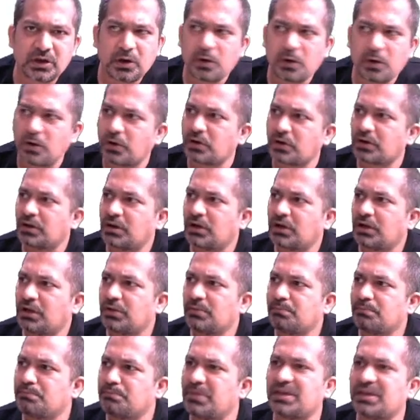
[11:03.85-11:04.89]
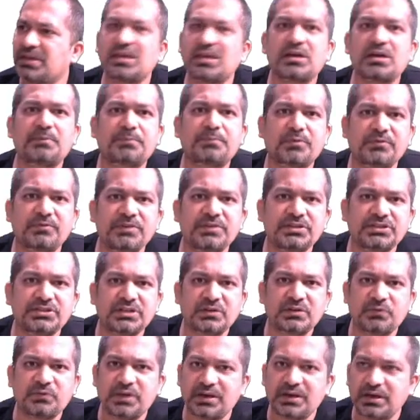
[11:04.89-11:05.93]
or making a
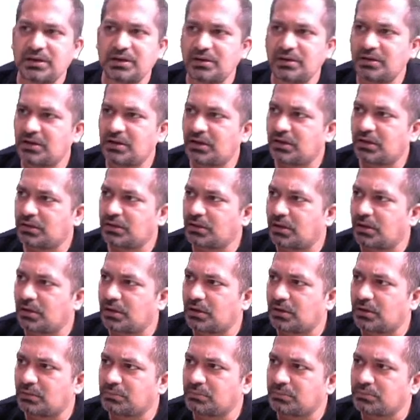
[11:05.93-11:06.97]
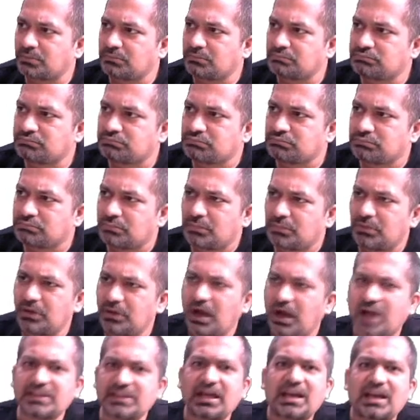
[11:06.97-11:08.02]
provision wherein
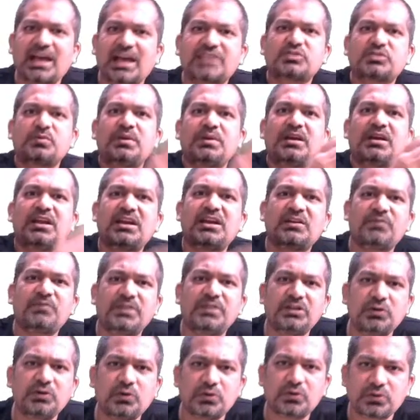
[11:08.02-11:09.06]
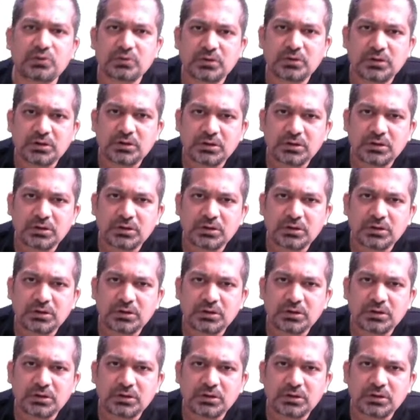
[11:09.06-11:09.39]
Aadhaar has to be linked with your